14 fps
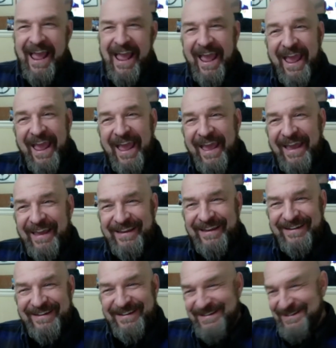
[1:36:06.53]
And
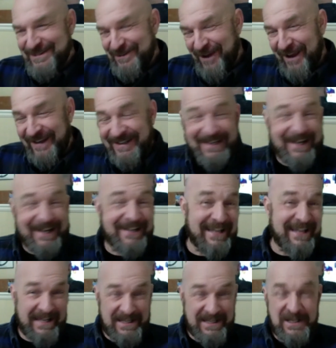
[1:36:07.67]
so I did
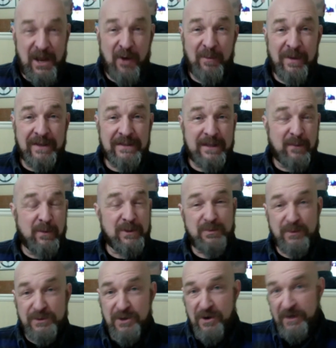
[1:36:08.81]
his helmet, and which
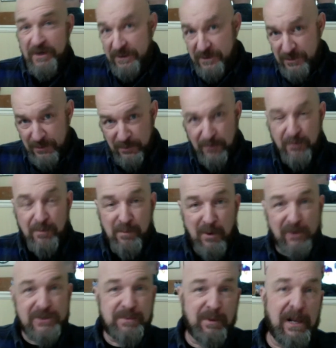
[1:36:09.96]
returned into
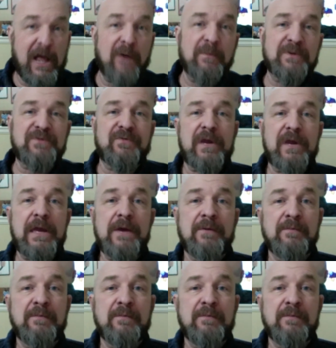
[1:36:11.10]
multiple helmets for him.